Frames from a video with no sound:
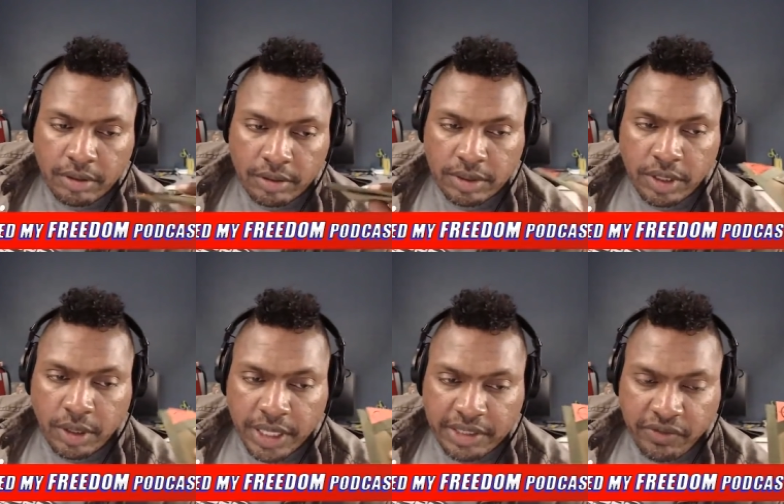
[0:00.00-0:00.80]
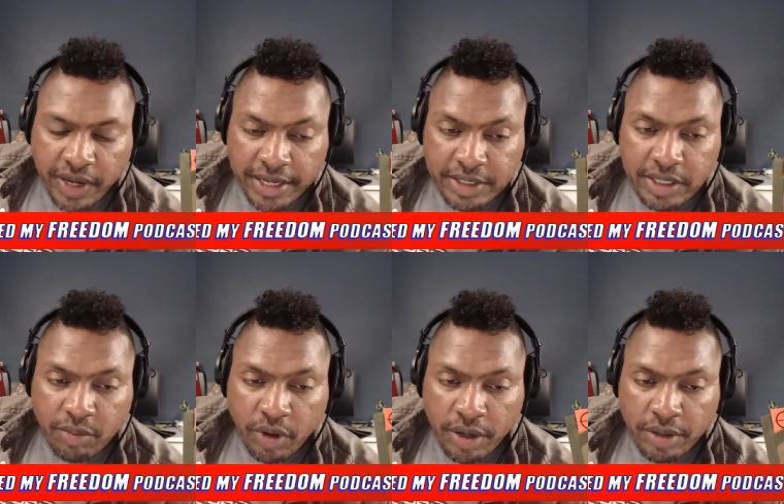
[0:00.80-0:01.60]
So let's find uh,
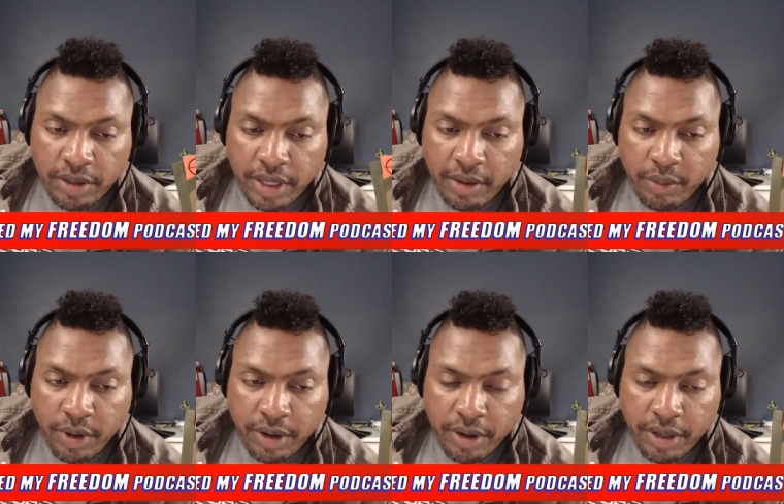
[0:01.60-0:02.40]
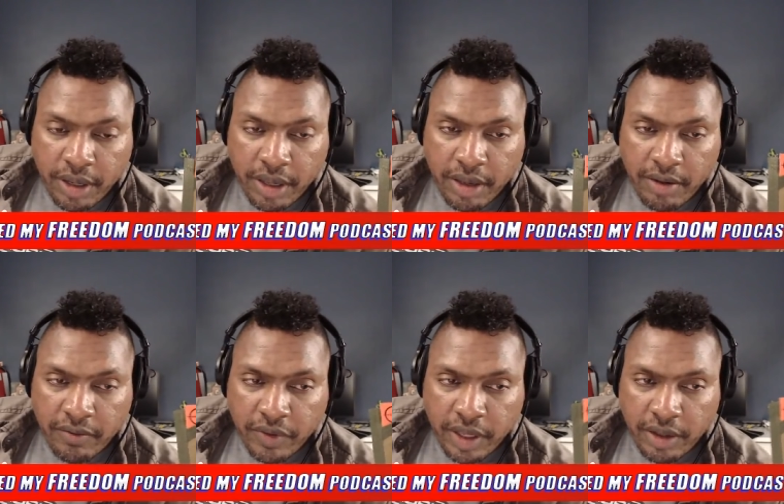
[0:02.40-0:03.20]
someone um, that we're gonna give the